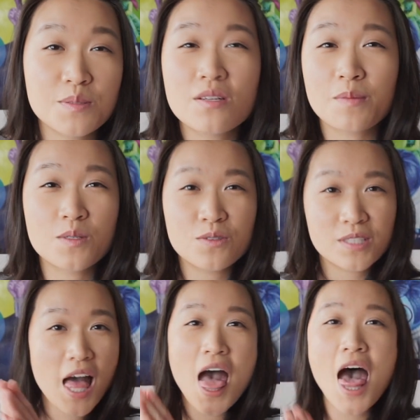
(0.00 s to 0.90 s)

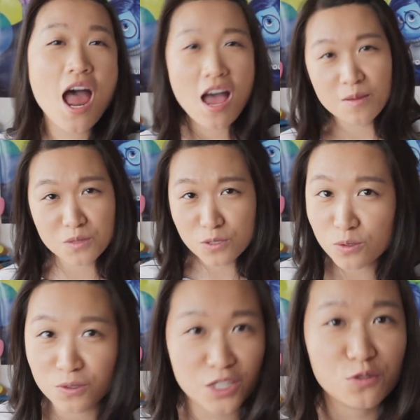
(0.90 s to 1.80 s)
absolutely,
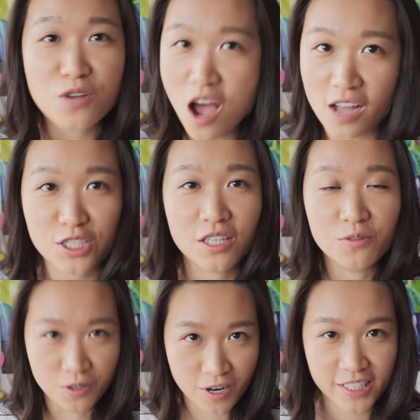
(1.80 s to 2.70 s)
absolutely, absolutely do not
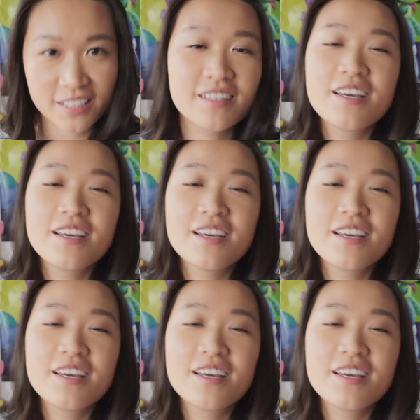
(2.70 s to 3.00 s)
regret.